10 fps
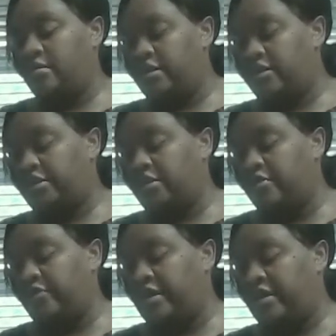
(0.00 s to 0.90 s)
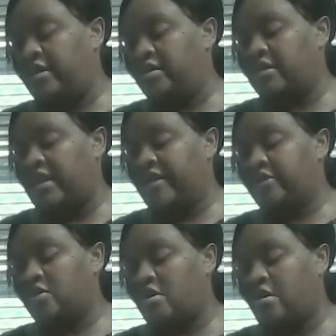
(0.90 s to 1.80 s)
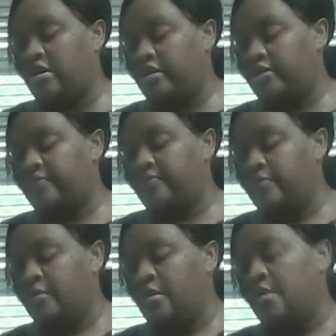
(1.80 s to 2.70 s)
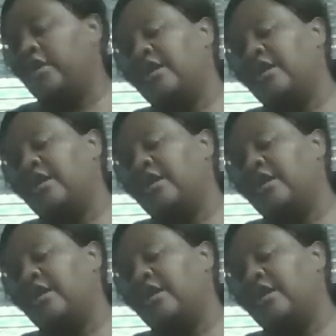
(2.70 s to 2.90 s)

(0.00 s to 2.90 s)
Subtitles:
until the end to add your garlic. And